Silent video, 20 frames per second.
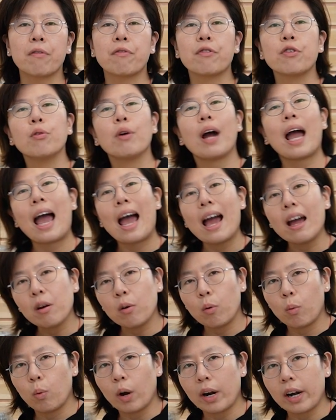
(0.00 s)
if you
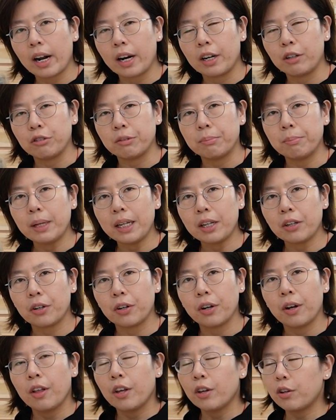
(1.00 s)
add 100
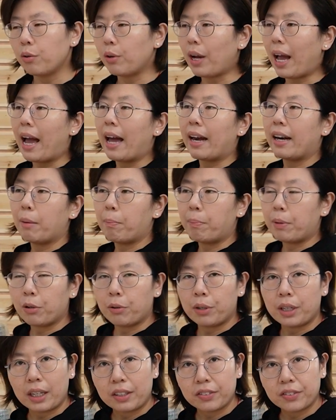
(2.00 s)
meter, you add a
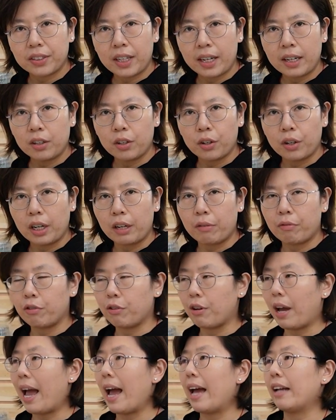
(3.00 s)
PoE extender. If
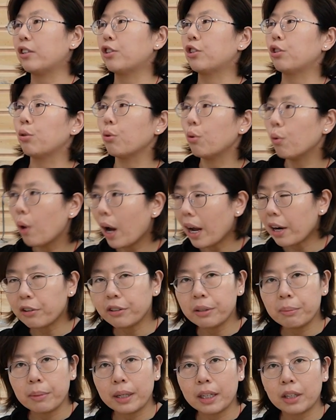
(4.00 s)
you add
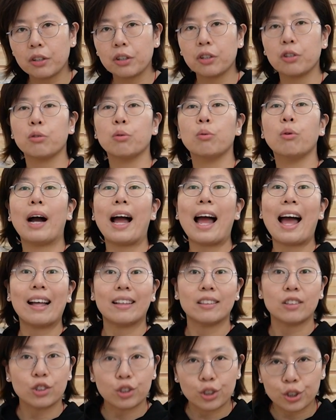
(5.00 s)
200 meter, you will
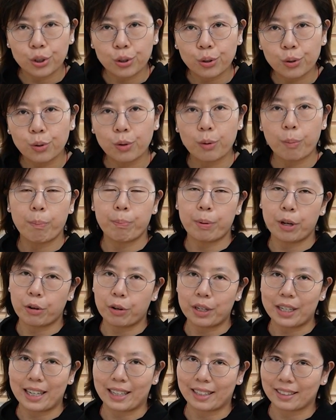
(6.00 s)
add two
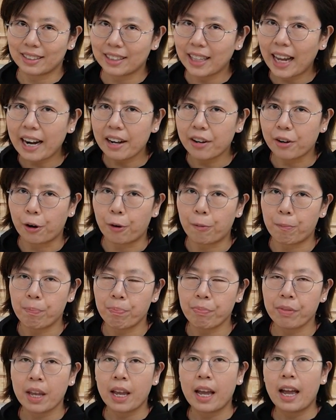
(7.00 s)
PoE extender.
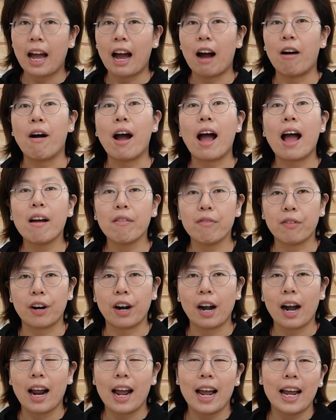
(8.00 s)

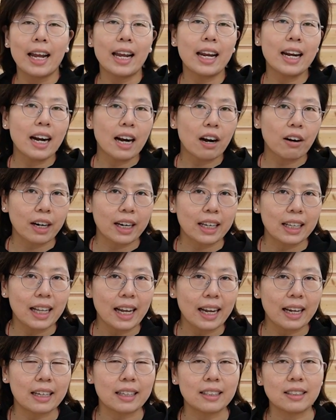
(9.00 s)
However, in our
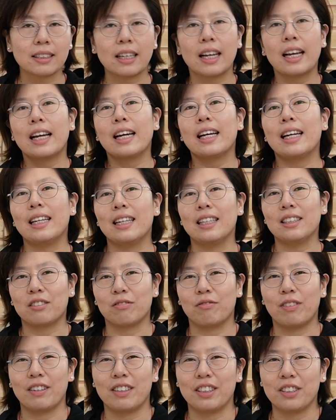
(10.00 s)
case, it
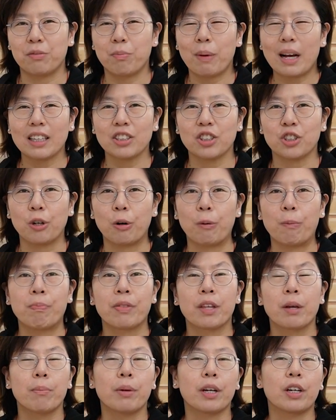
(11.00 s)
is very
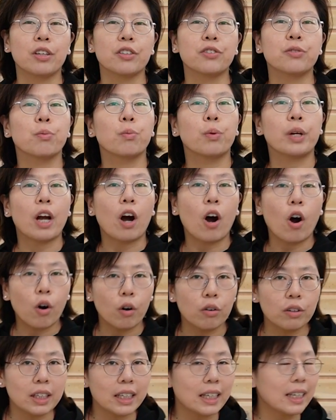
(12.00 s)
special because we
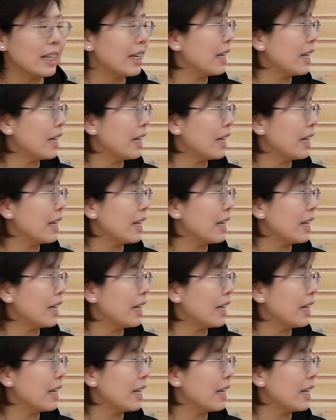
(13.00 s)
only